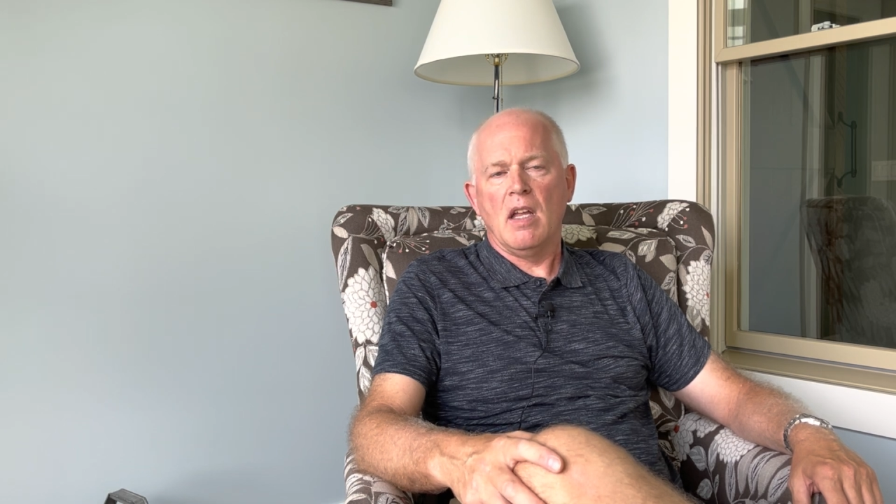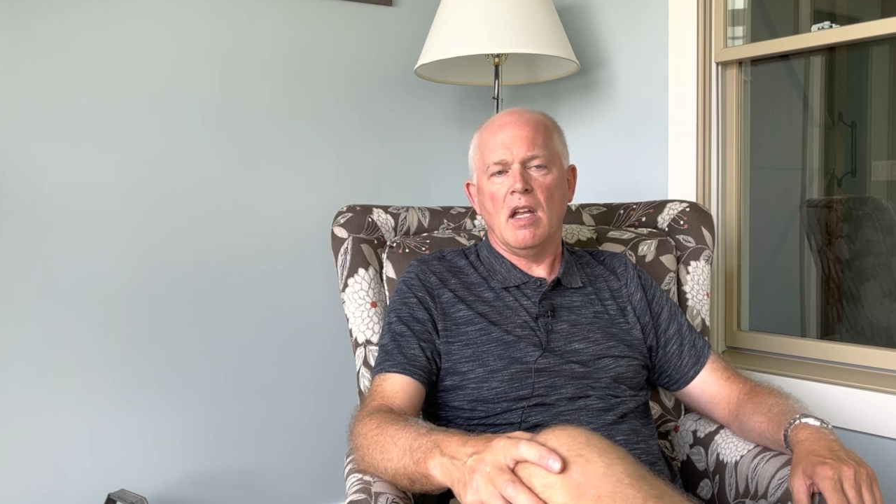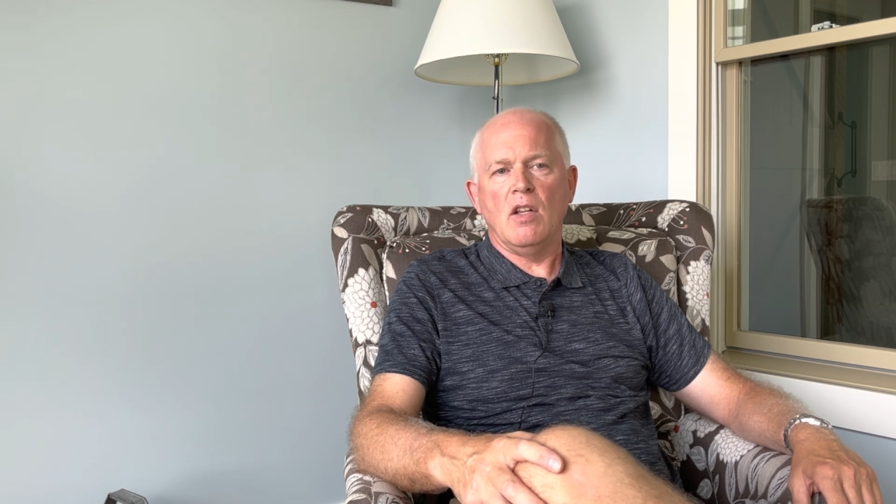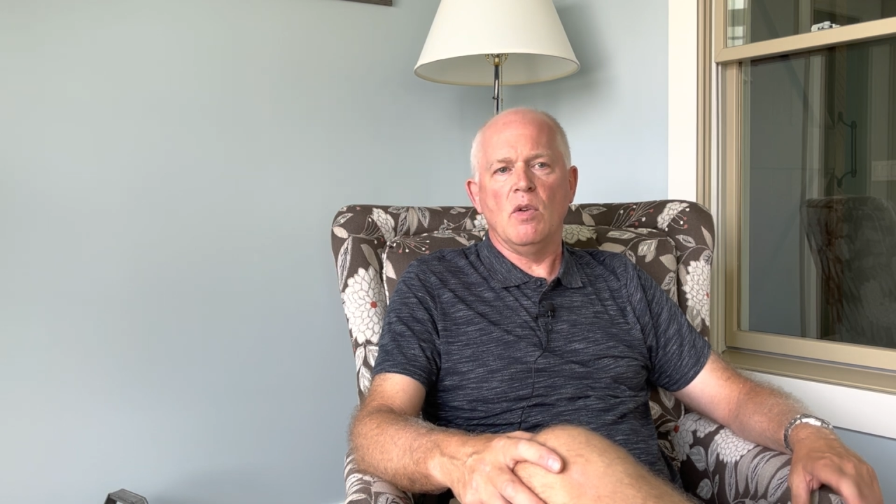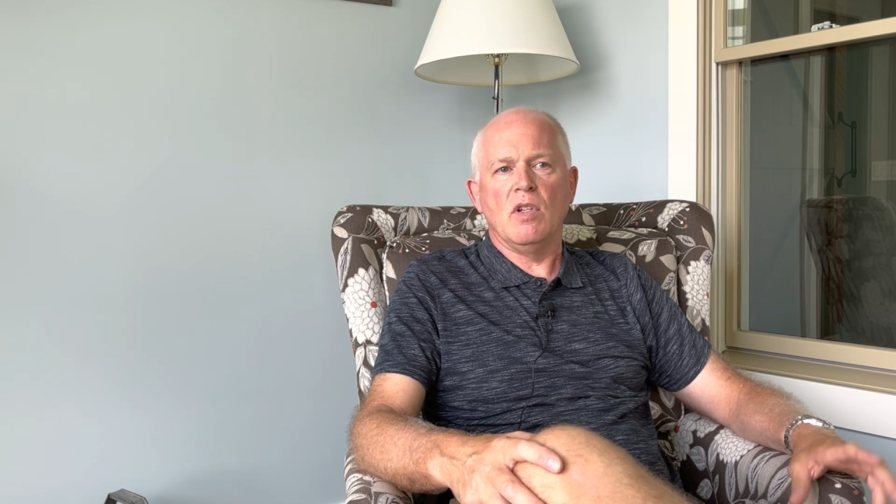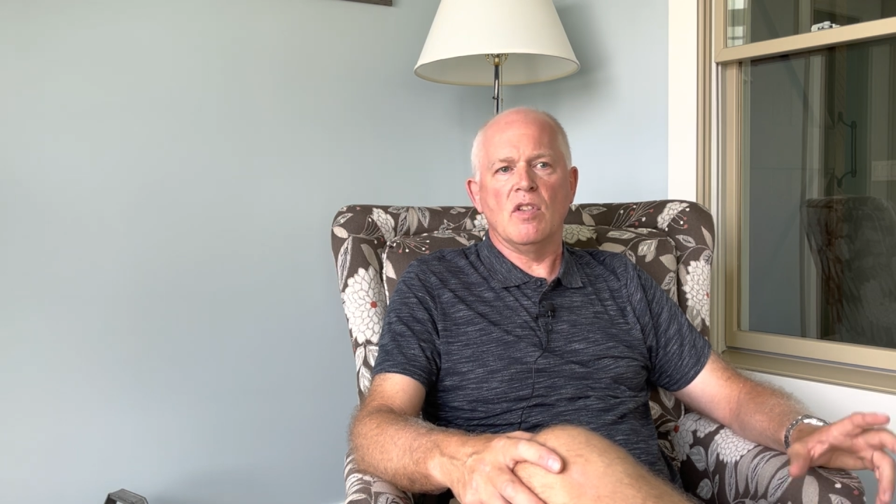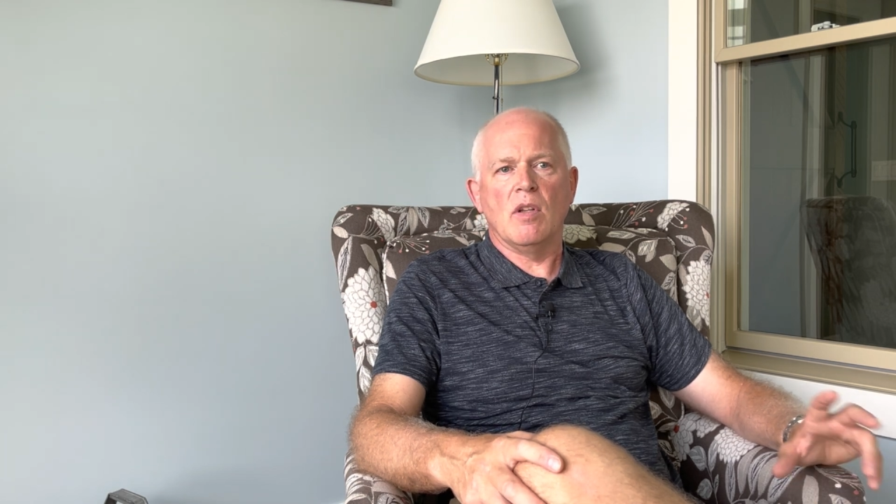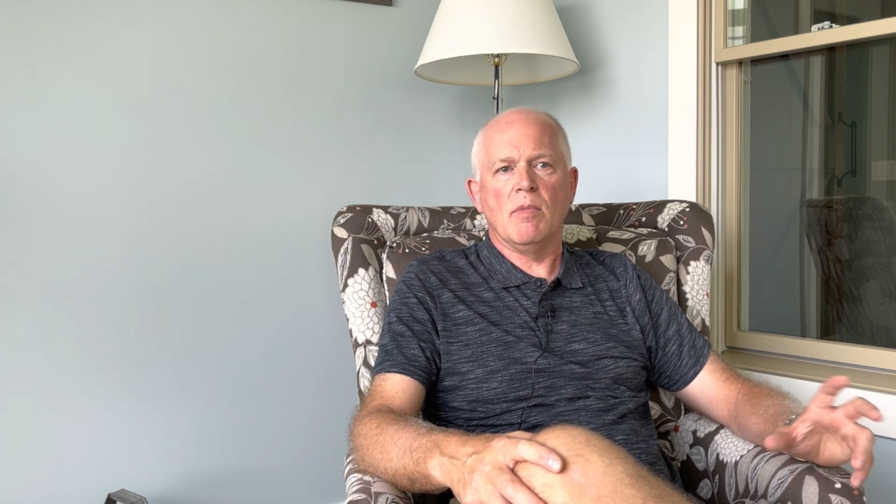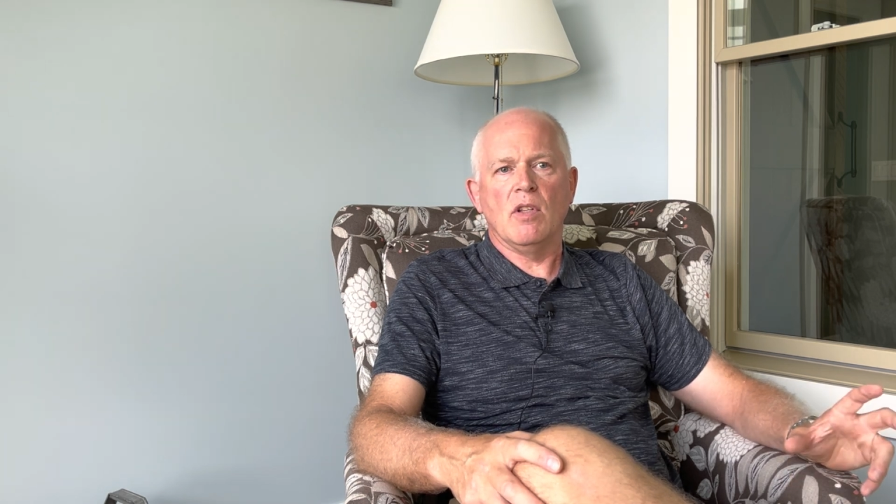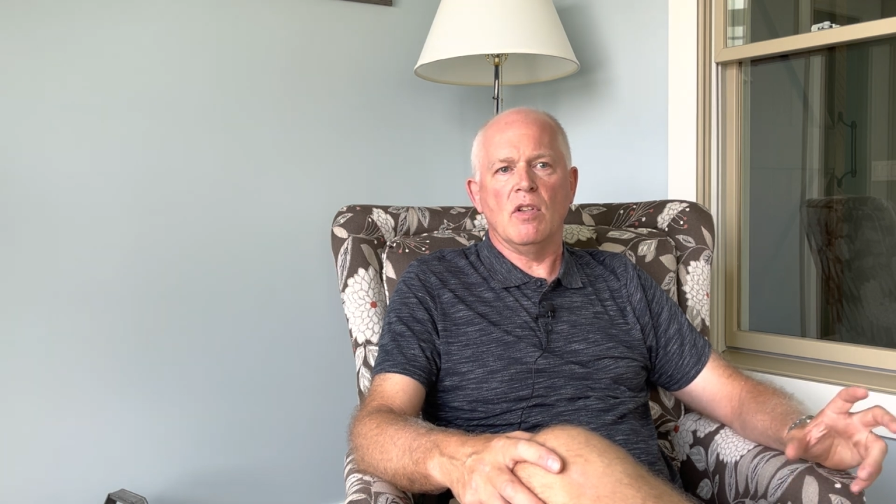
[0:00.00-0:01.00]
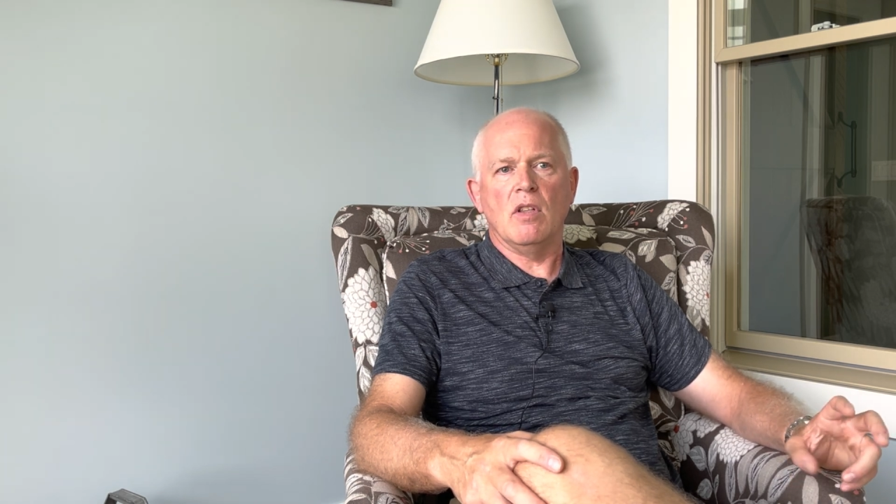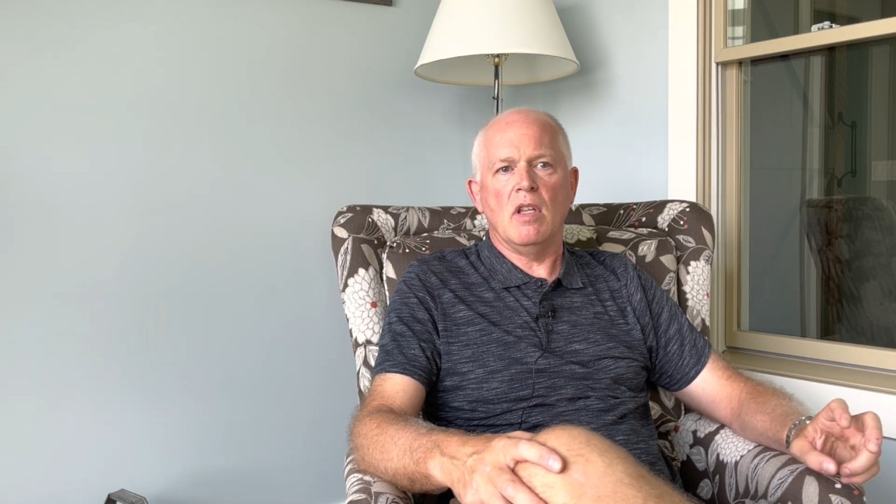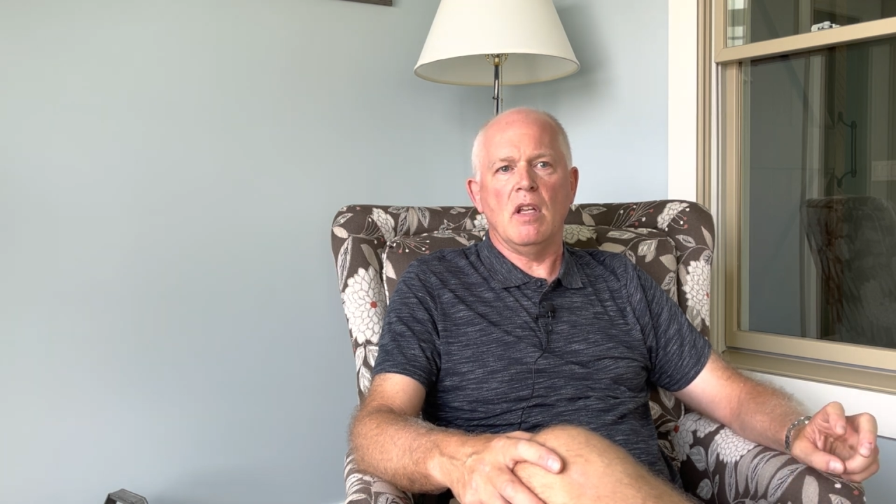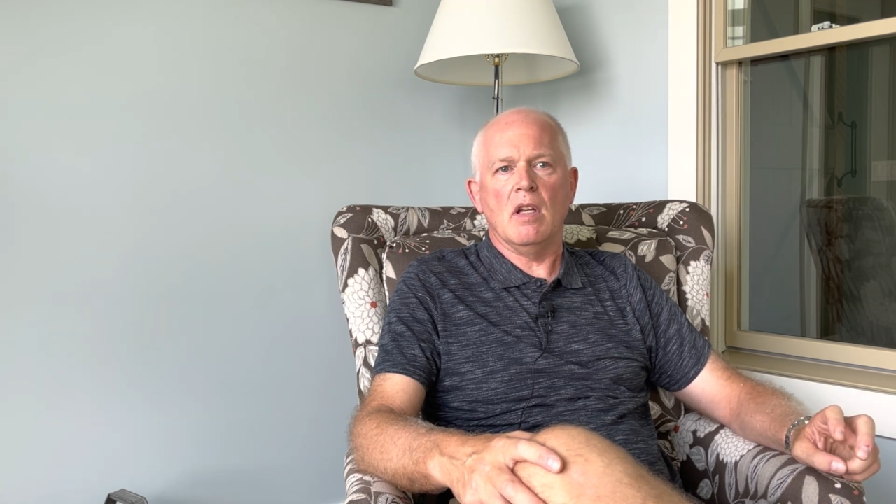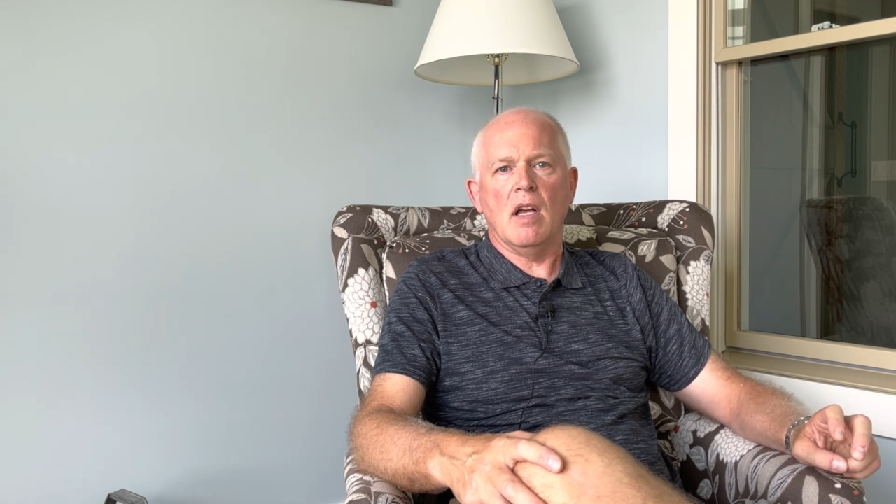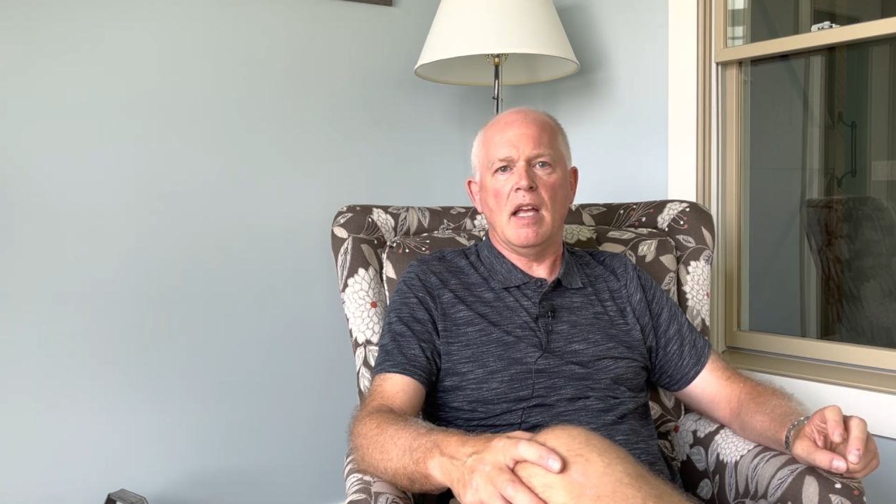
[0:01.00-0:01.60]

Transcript: and using some of the